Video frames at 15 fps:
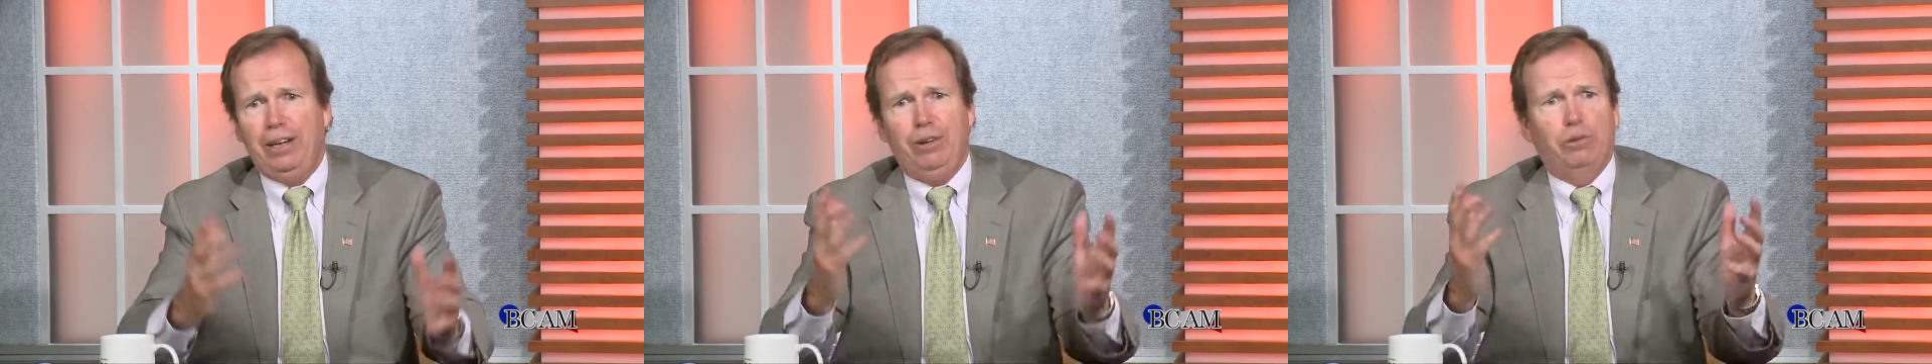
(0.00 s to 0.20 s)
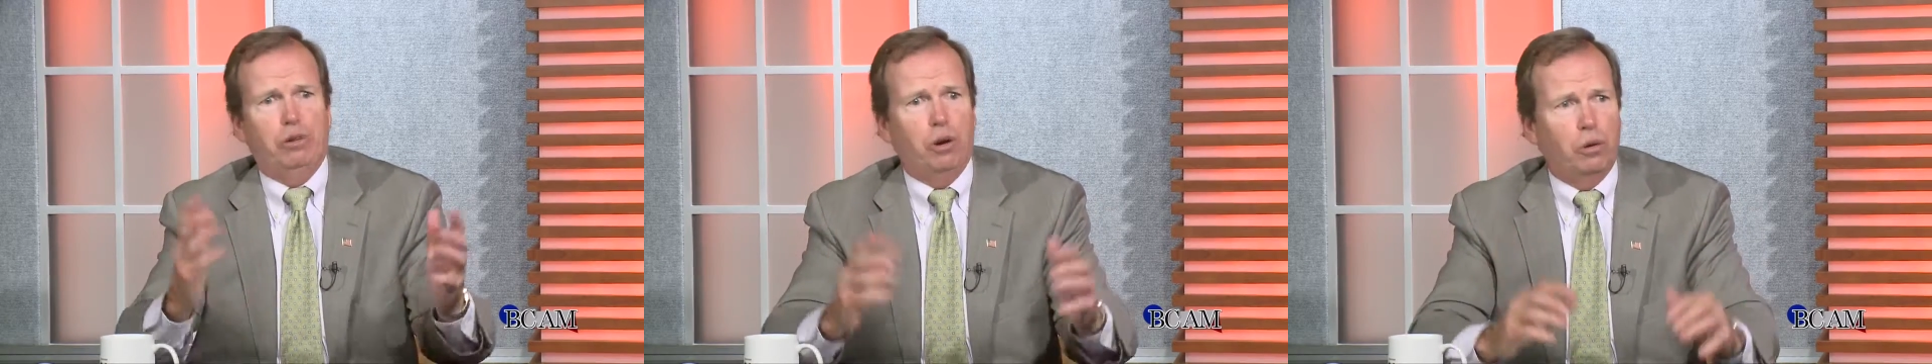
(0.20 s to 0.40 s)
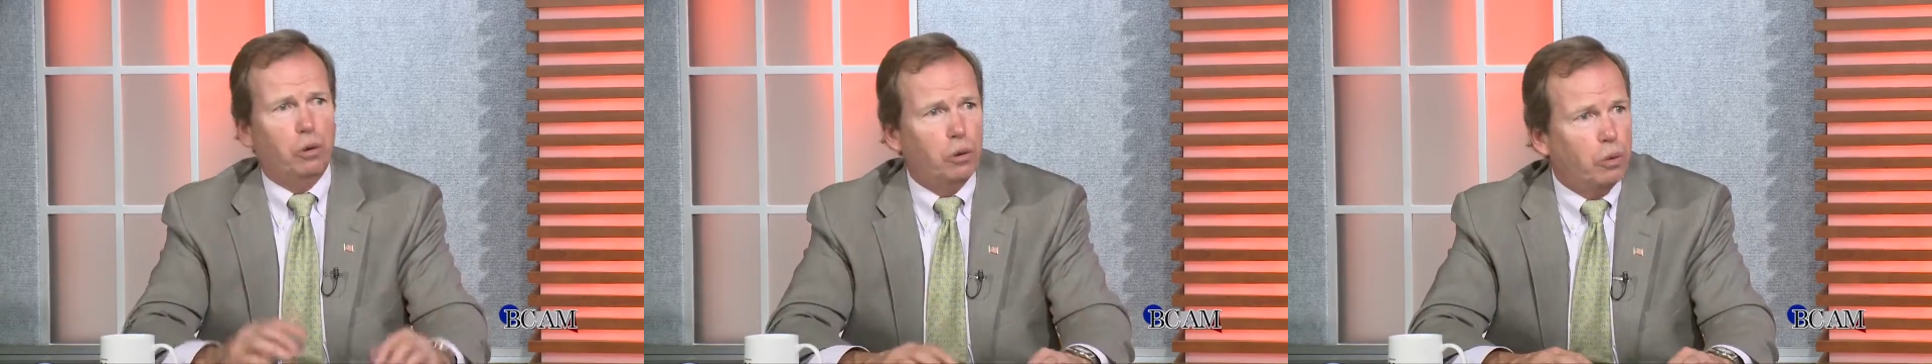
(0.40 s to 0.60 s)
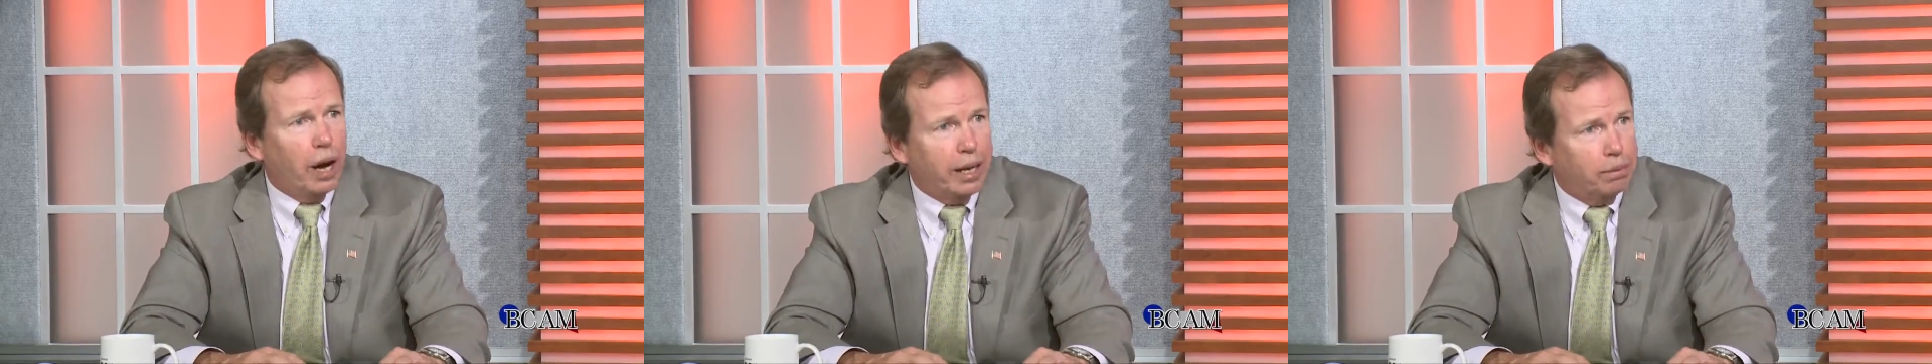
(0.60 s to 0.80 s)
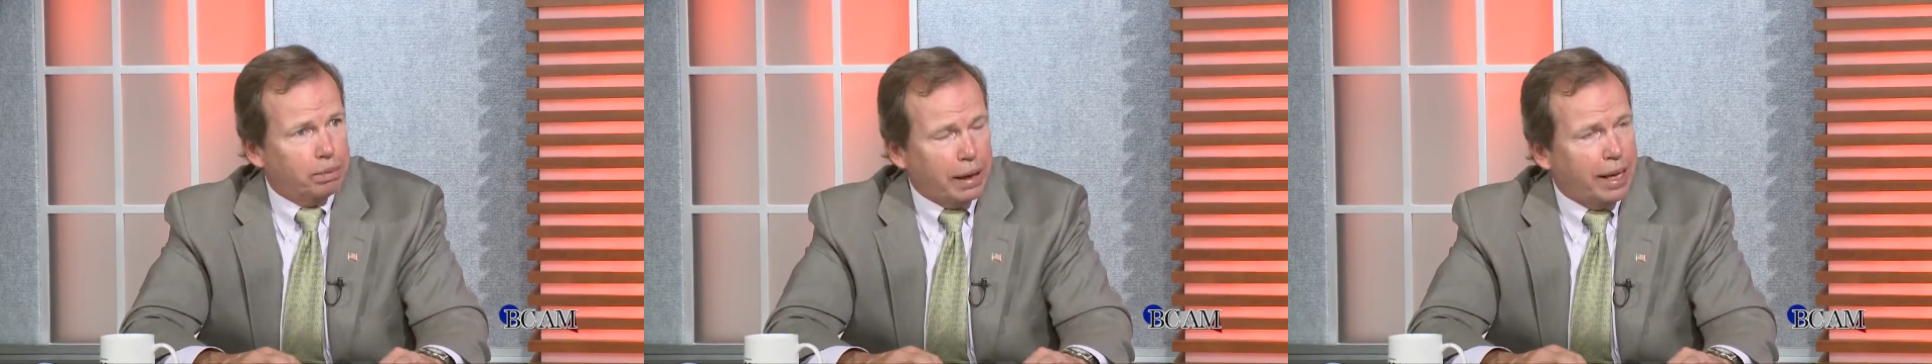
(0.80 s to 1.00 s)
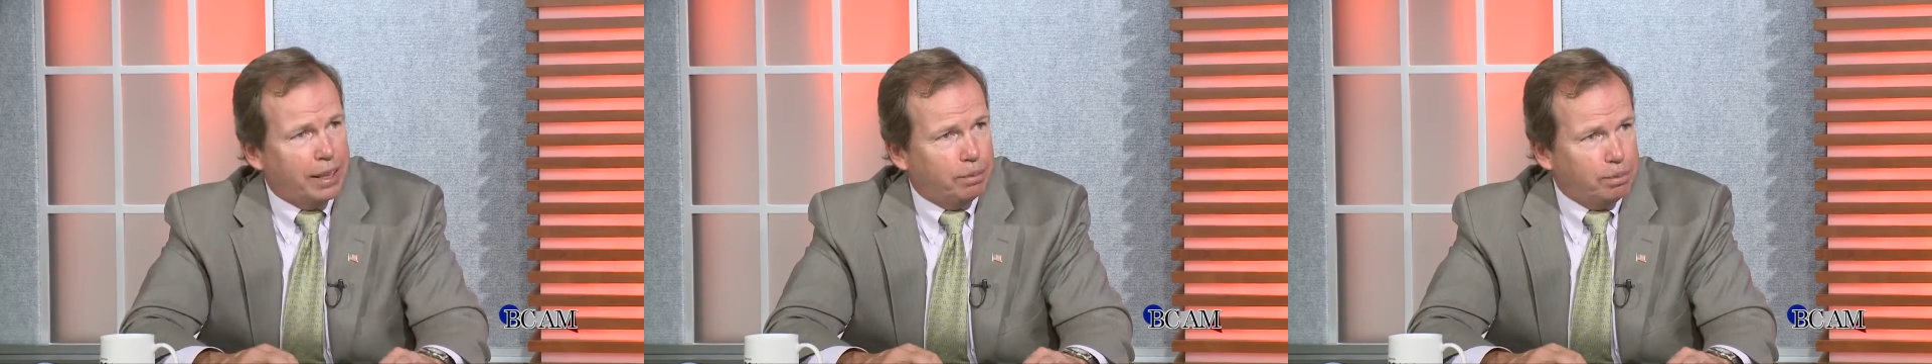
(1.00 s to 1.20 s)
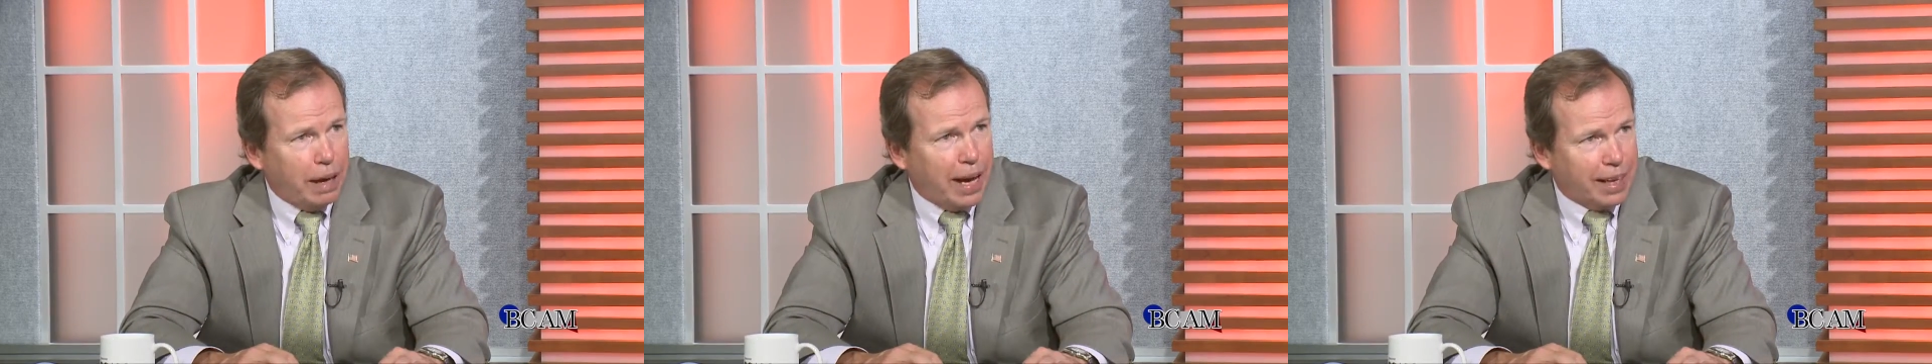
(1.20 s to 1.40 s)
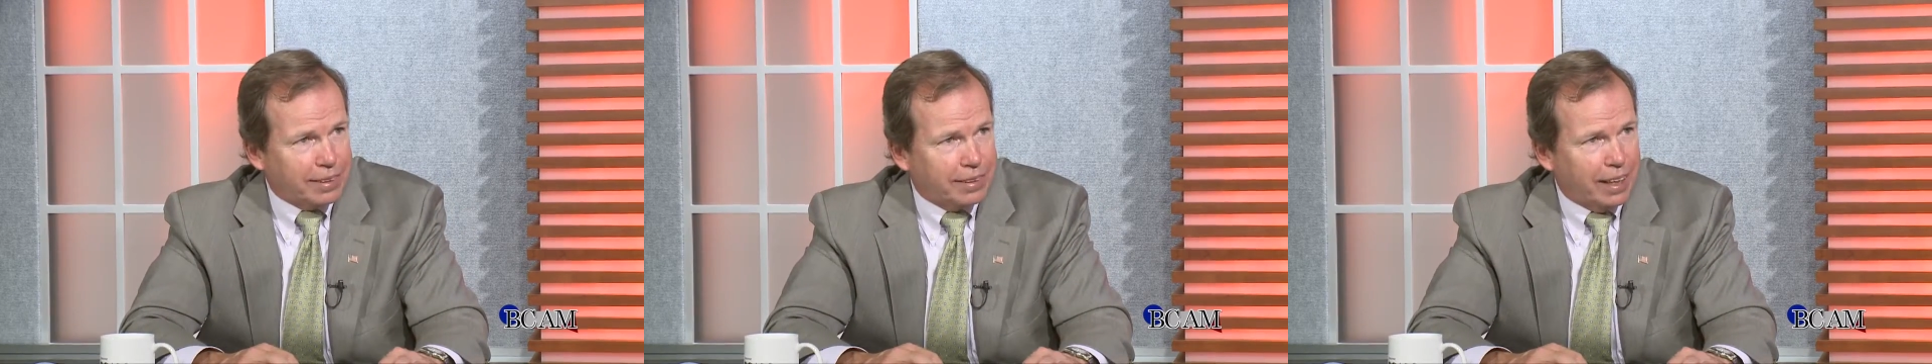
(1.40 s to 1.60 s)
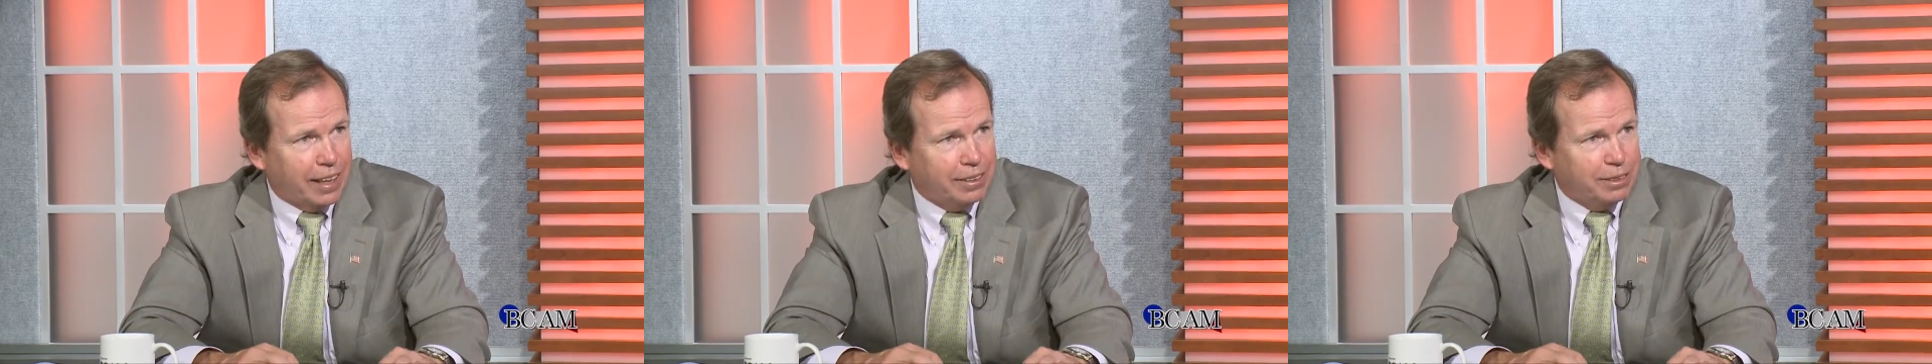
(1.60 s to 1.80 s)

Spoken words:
don't know who I paid back then.